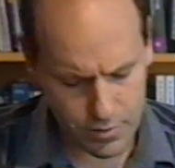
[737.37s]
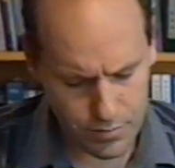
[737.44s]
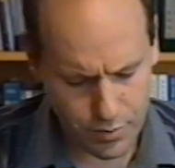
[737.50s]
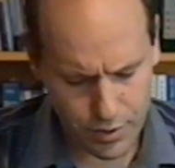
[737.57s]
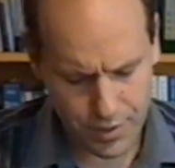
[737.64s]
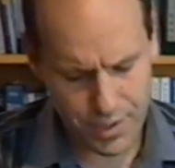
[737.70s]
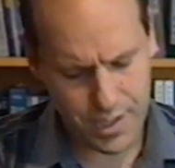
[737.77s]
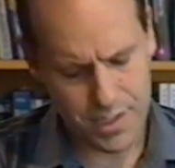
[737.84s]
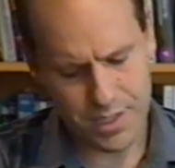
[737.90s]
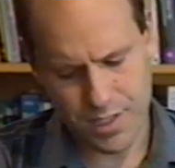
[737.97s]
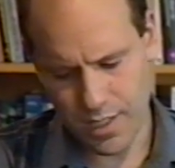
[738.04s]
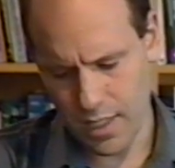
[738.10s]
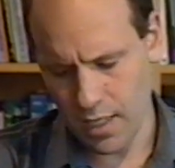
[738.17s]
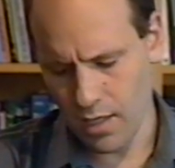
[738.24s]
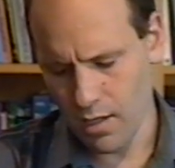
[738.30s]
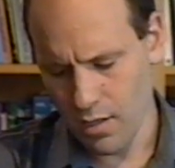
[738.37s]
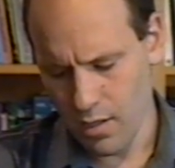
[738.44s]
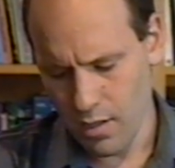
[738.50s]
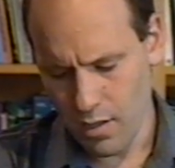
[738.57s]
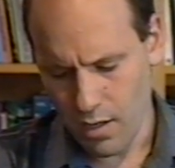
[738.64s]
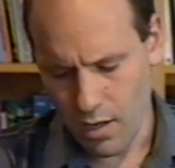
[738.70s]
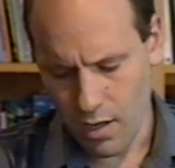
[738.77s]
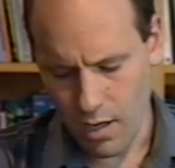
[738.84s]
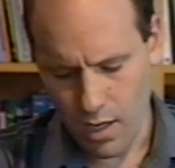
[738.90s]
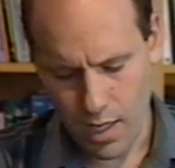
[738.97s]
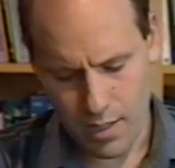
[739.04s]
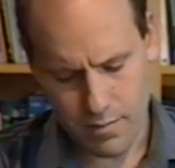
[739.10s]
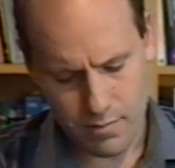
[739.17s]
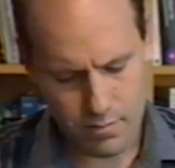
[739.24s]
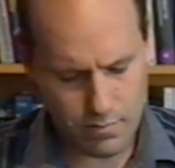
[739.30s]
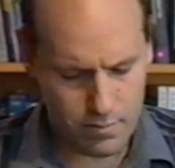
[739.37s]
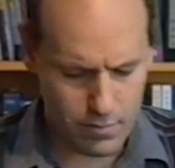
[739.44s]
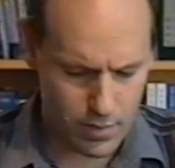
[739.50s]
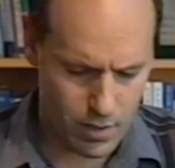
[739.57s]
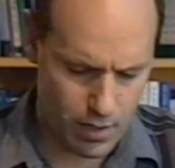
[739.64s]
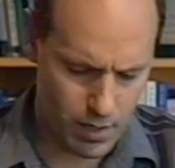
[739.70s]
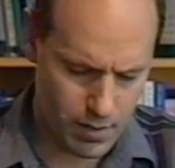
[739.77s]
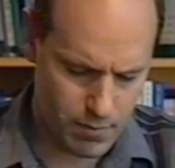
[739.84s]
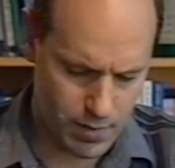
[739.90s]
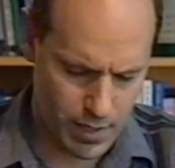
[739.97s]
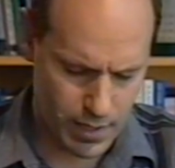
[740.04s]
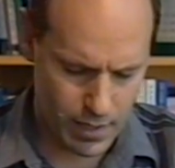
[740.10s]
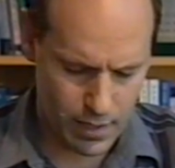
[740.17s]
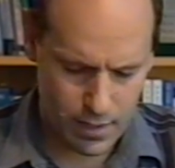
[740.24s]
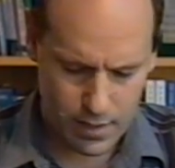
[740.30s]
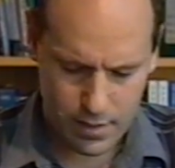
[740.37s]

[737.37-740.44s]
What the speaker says: put this thing on my